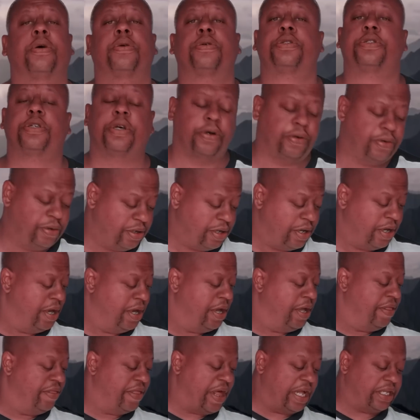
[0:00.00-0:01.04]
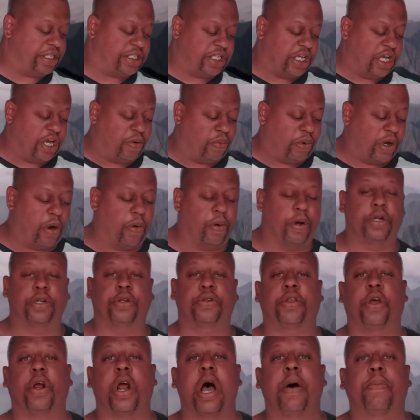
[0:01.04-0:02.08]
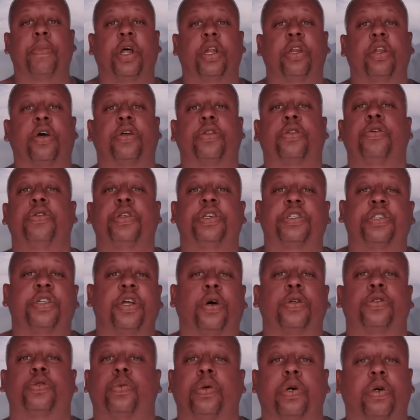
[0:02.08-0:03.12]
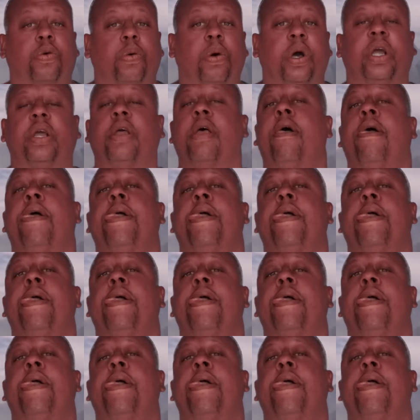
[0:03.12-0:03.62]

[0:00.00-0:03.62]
So that's uh, what I want to do there. I'm going to look through these notes real quick.